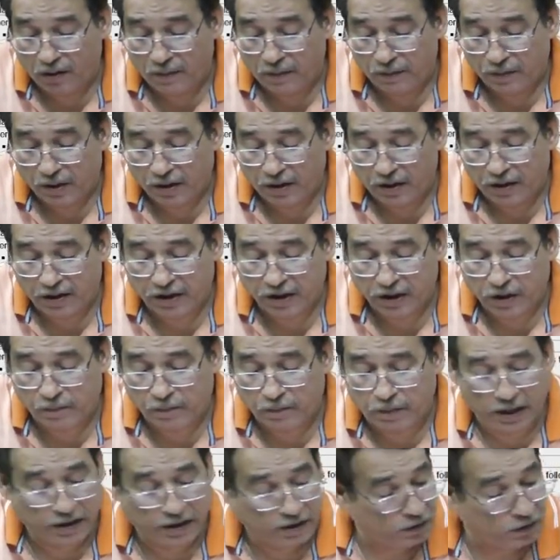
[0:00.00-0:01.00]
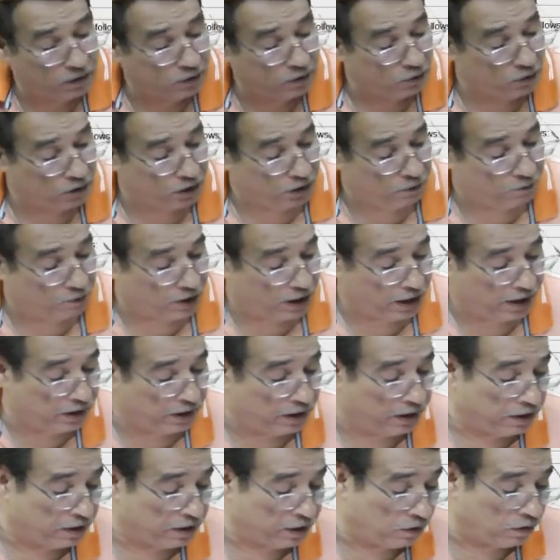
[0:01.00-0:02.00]
it is better to divide
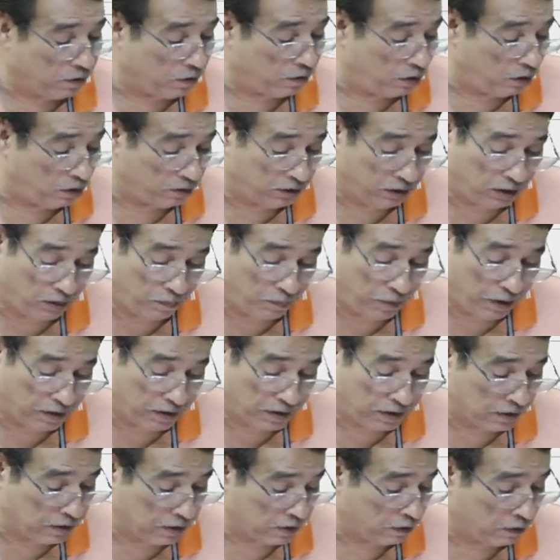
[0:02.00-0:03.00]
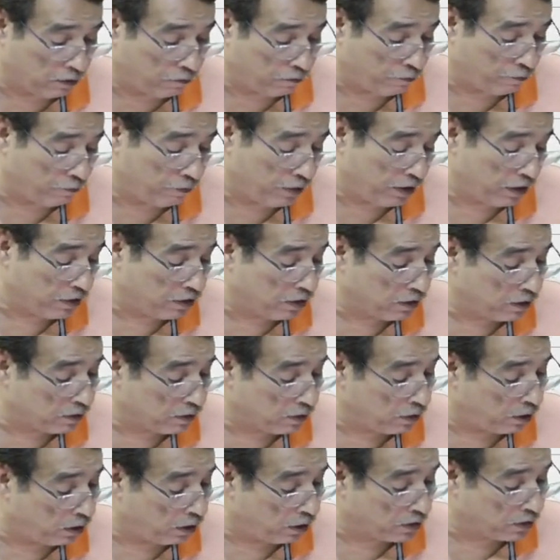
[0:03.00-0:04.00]
it on the basis of wages
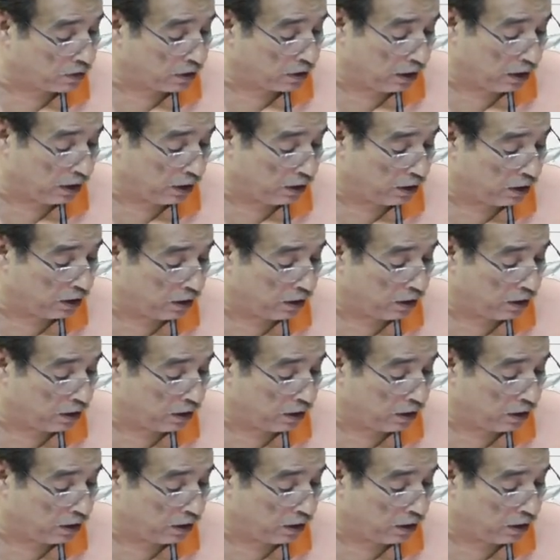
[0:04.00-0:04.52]
or salary.